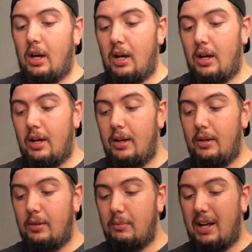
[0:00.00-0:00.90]

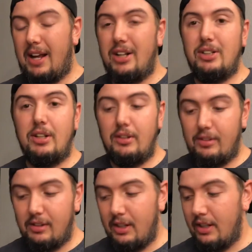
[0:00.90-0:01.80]
I actually
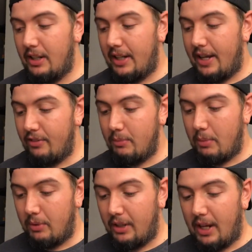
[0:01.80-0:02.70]
seen, I can't remember
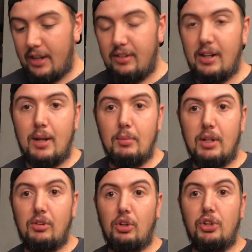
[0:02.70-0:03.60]
the guy's name, but
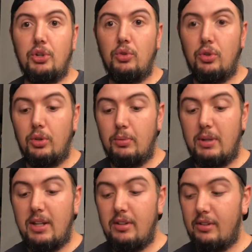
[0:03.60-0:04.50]
he's on YouTube.
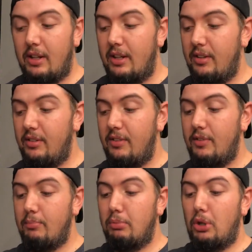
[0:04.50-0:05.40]
He said he's even
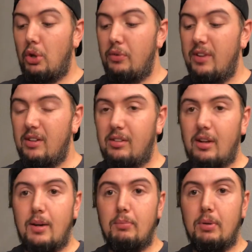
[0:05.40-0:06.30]
blown this
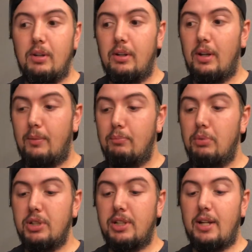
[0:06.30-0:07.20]
up, like
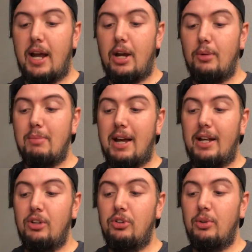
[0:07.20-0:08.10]
pushing air back
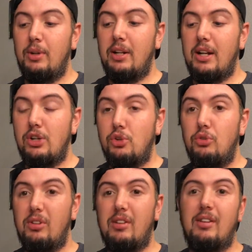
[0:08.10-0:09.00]
into it, and use
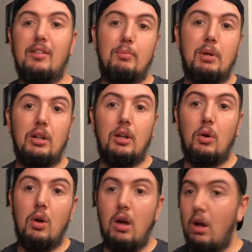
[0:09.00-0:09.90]
this as a pillow.
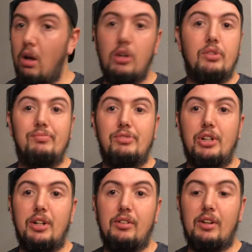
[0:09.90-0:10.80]

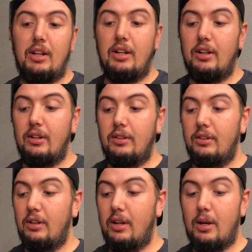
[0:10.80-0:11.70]
Genius idea
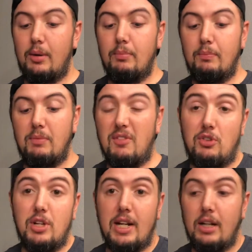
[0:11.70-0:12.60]
if you
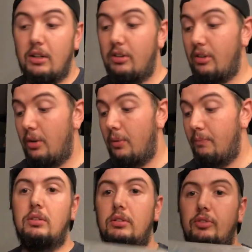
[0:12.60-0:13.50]
need it. So
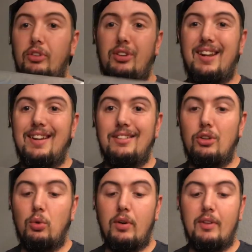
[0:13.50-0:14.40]
for $10 to
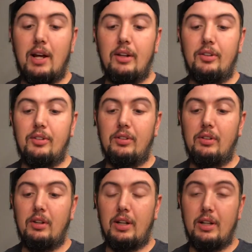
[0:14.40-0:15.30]
$12,
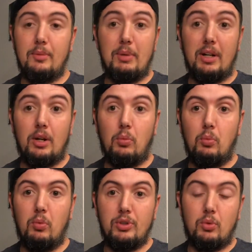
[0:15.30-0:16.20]
again depending on
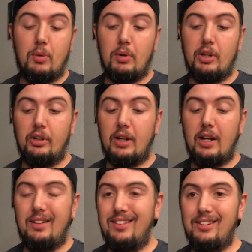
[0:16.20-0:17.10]
which Walmart you're
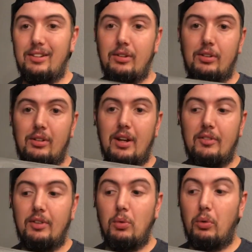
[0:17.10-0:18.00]
at, this is
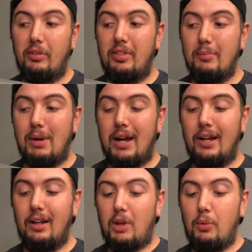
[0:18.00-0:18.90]
definitely worth the buy.
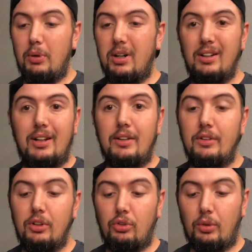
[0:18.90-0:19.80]
I'll put a link in the
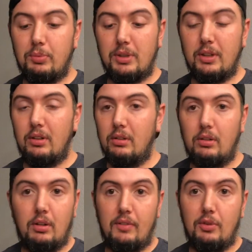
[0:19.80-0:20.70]
description
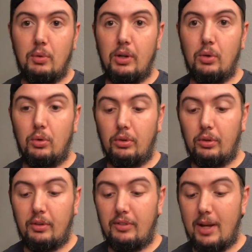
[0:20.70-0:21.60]
if you want to
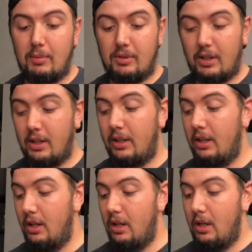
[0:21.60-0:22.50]
order off Amazon.
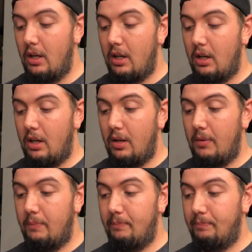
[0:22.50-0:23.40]

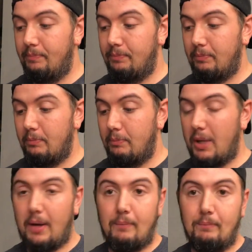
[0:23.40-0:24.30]
But
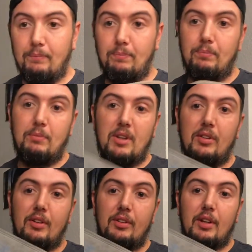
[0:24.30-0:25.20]
yeah, this
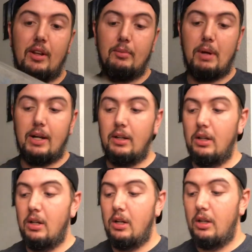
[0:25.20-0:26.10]
is a solid buy.
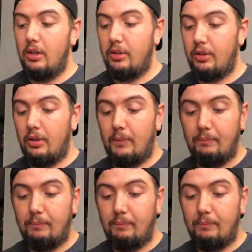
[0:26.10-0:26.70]
So